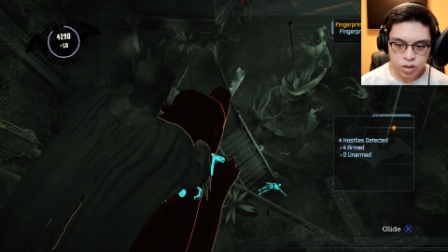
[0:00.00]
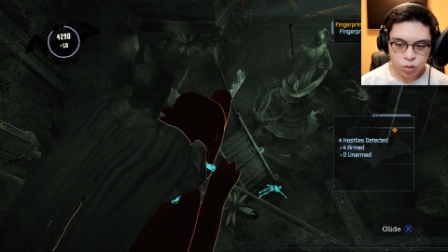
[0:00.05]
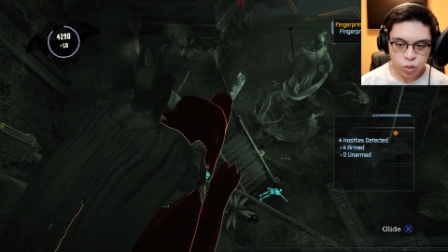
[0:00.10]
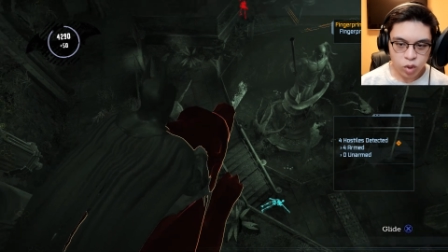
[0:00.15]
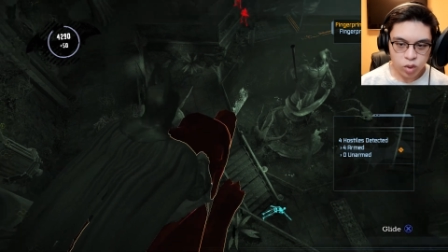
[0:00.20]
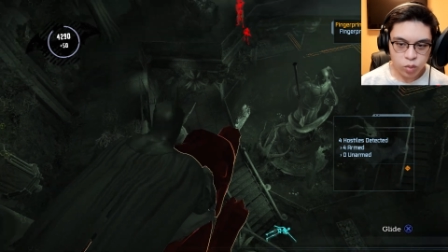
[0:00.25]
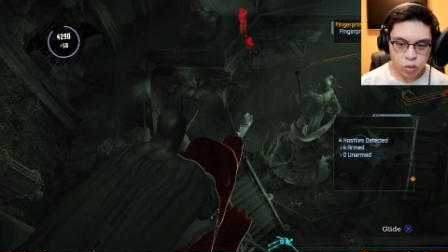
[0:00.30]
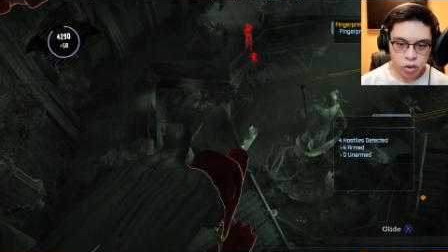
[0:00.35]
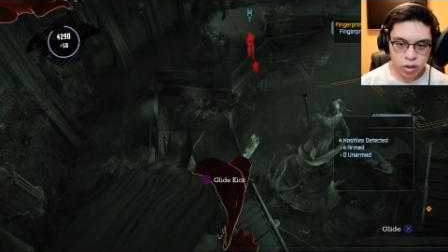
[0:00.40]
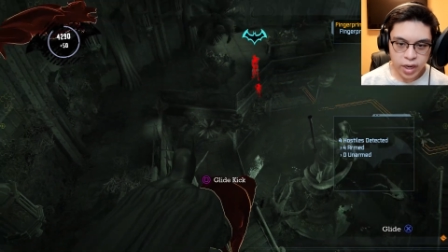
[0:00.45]
That's
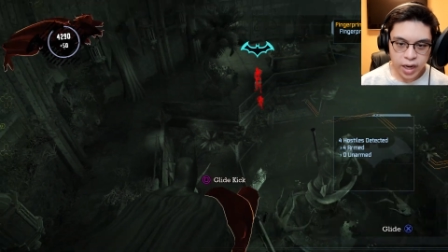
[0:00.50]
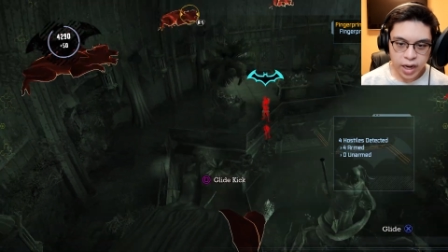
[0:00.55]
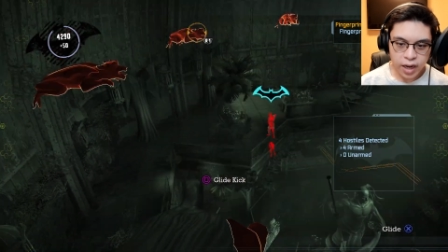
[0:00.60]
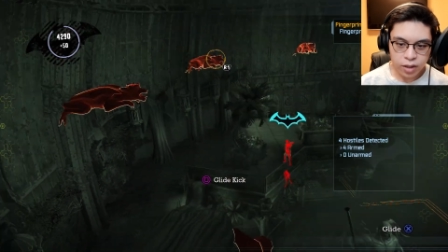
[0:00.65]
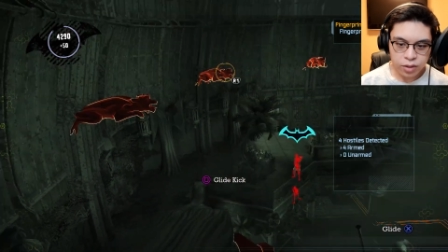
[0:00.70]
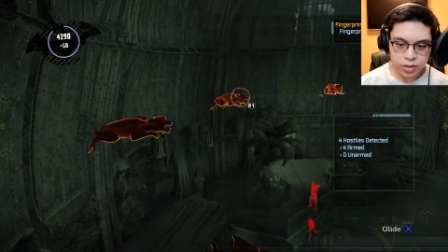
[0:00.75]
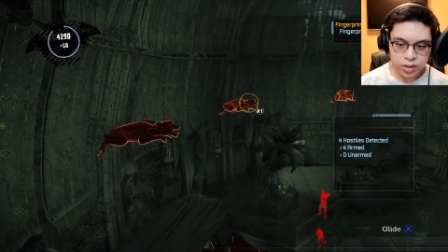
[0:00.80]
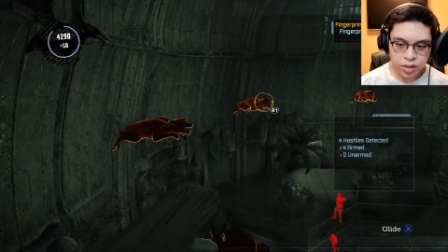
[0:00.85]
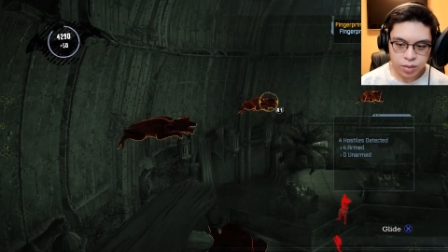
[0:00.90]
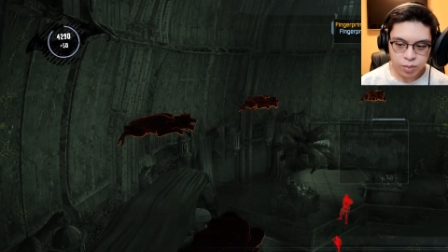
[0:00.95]
one more
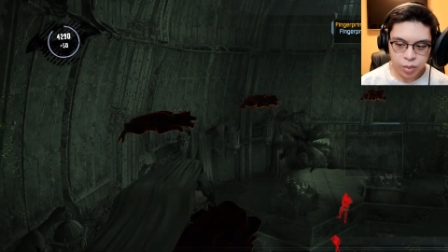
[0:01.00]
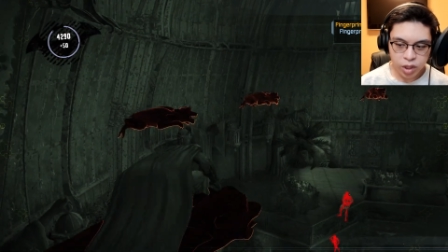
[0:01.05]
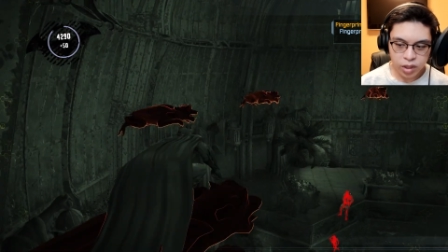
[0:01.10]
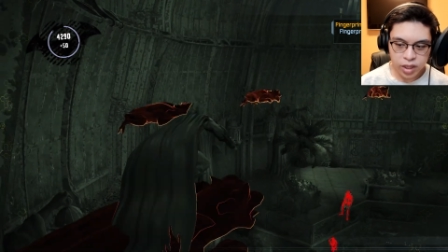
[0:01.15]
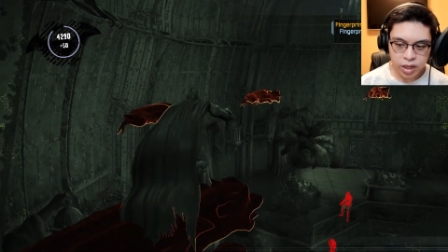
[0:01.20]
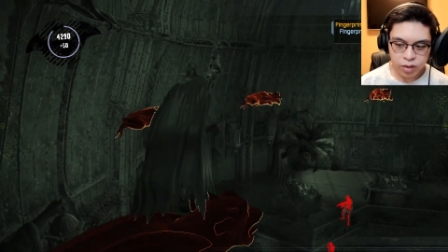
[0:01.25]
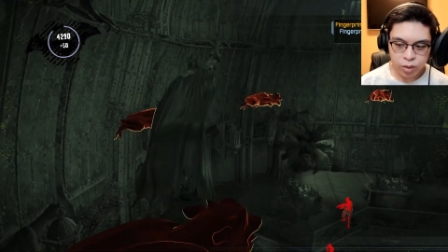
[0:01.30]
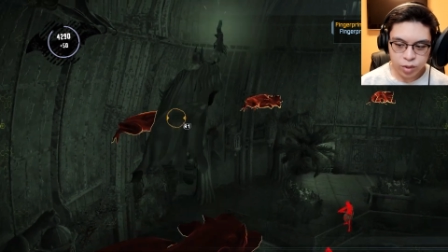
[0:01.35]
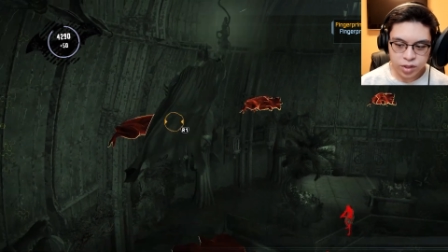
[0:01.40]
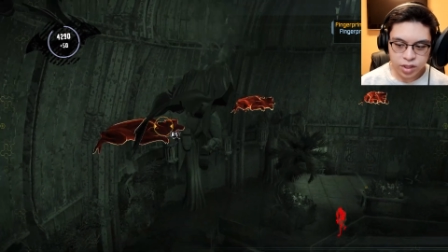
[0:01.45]
out,
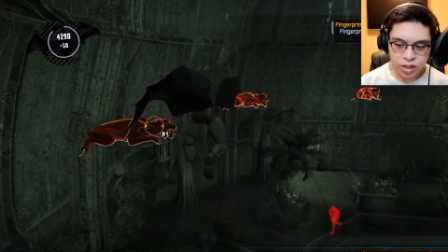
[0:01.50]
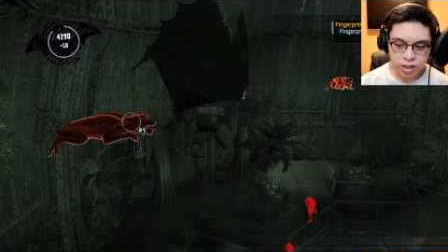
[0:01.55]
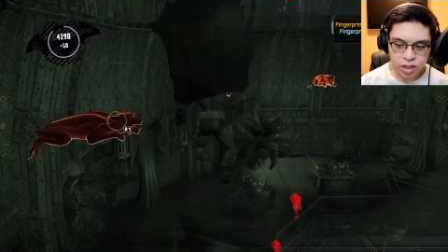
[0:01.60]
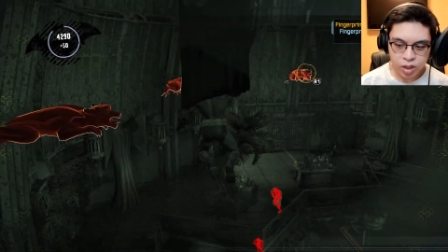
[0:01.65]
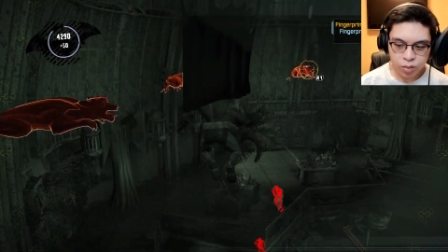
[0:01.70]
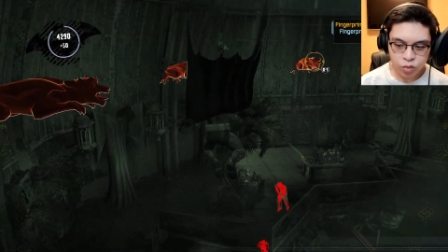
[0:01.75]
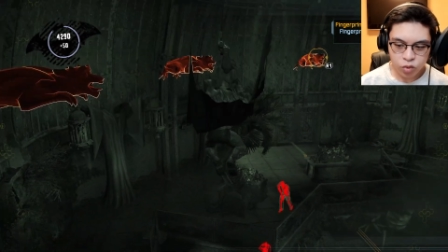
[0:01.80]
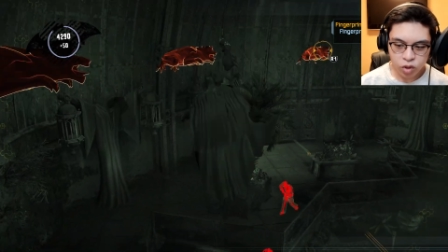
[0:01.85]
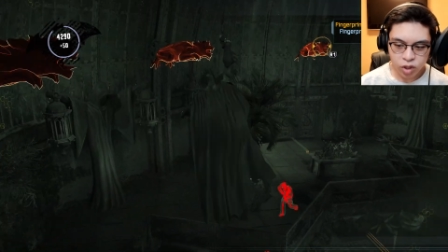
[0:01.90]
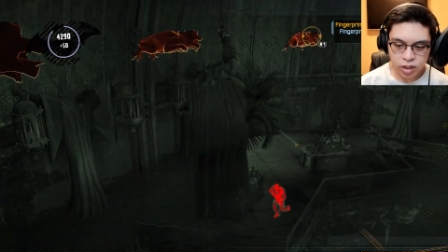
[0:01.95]
but everyone's
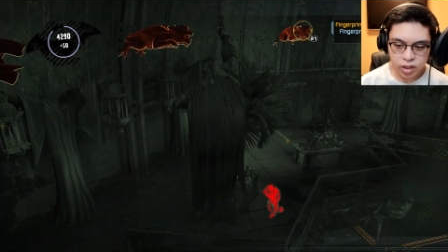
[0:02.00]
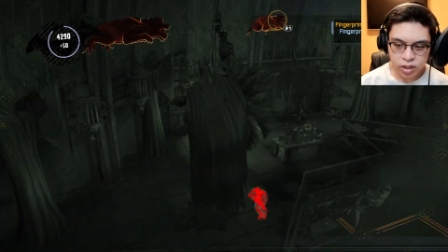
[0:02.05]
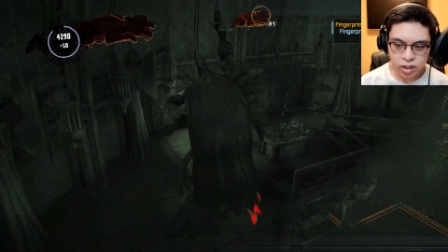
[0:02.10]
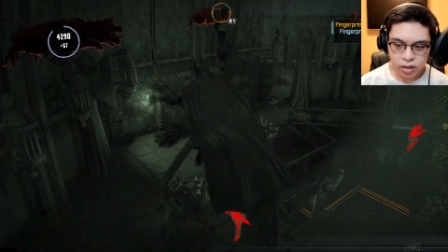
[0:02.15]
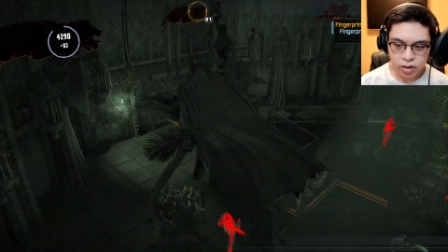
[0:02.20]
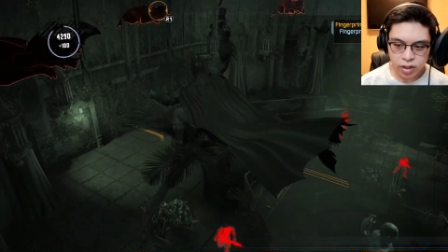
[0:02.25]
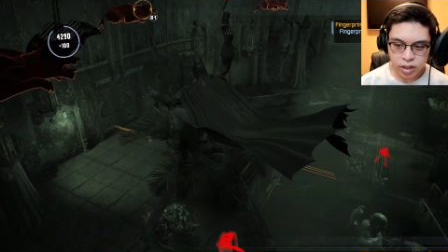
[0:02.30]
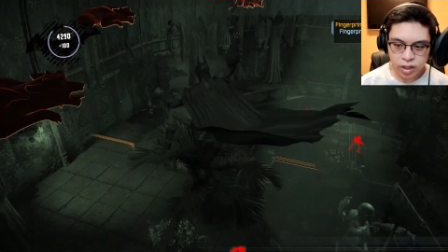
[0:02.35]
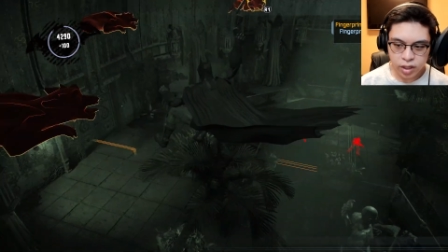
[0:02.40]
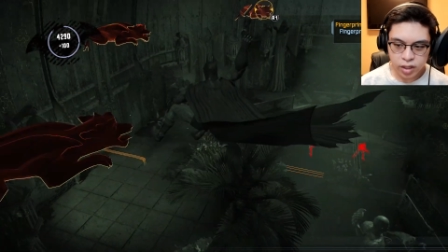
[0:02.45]
gonna come
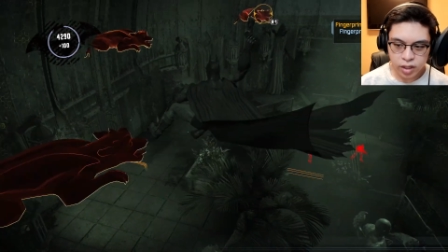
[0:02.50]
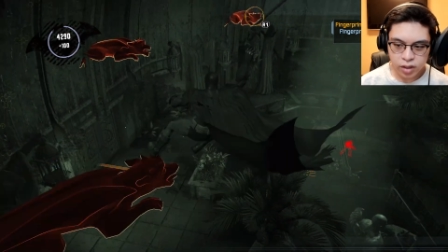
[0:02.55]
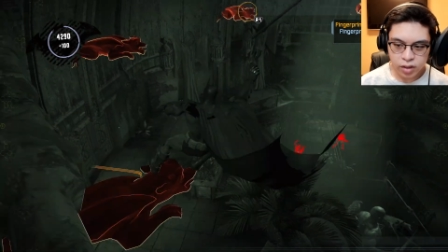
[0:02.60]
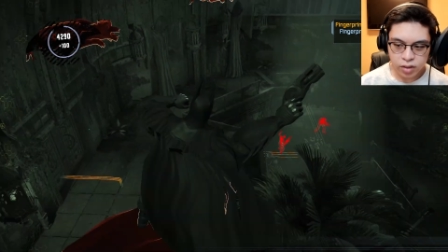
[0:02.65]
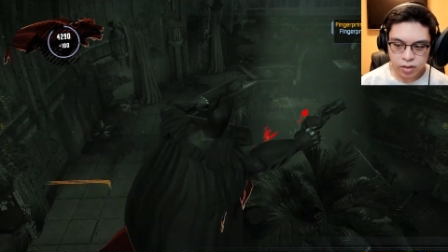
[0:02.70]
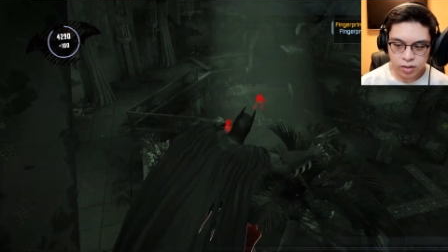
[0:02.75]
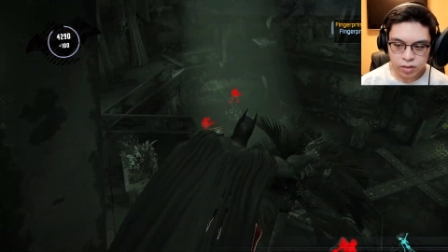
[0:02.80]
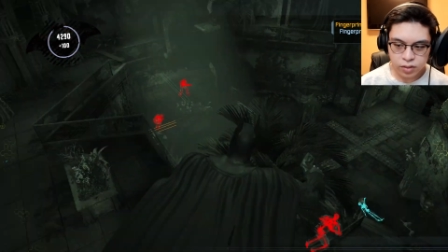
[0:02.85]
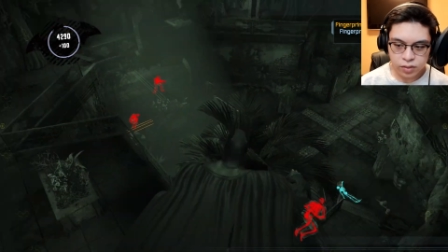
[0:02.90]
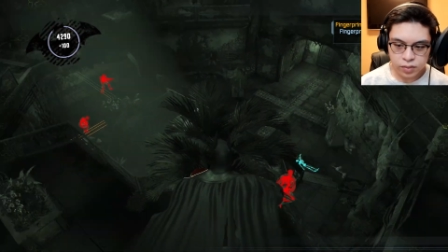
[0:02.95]
running there
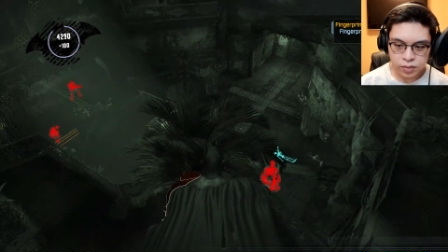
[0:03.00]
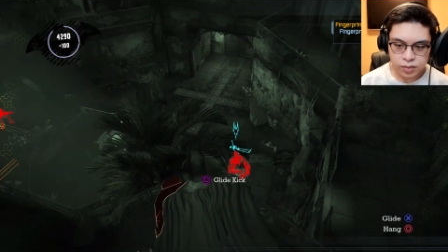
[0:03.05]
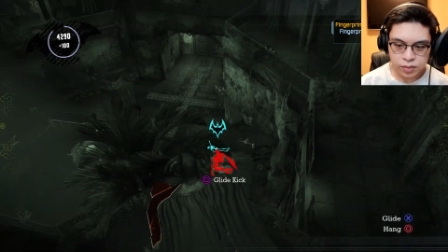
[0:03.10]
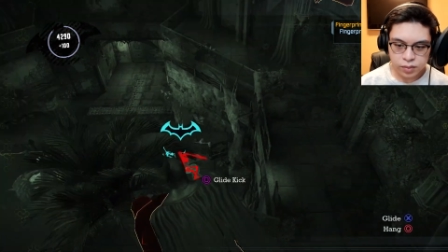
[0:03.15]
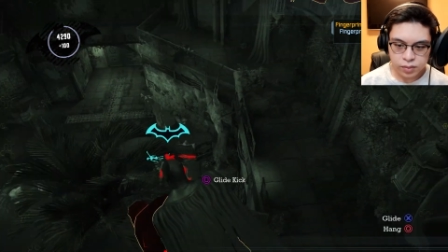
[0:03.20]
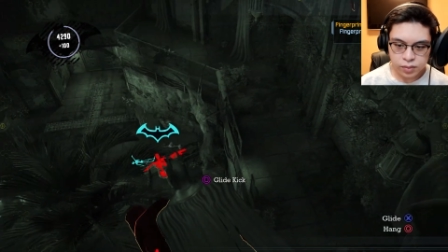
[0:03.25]
now.